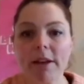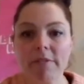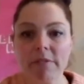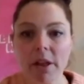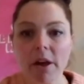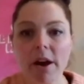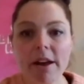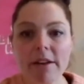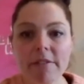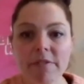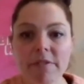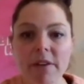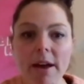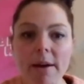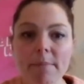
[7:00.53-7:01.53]
of life,
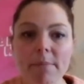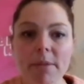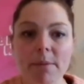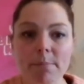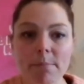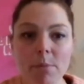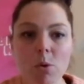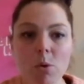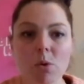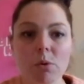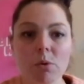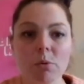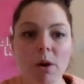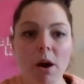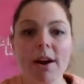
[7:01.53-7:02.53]
the
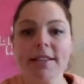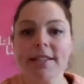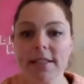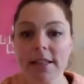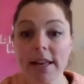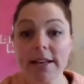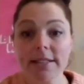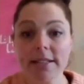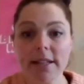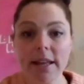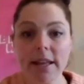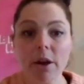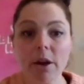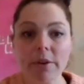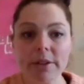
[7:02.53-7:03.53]
more isolated they're
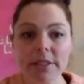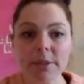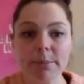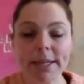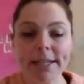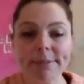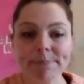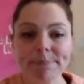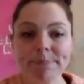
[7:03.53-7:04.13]
going to be.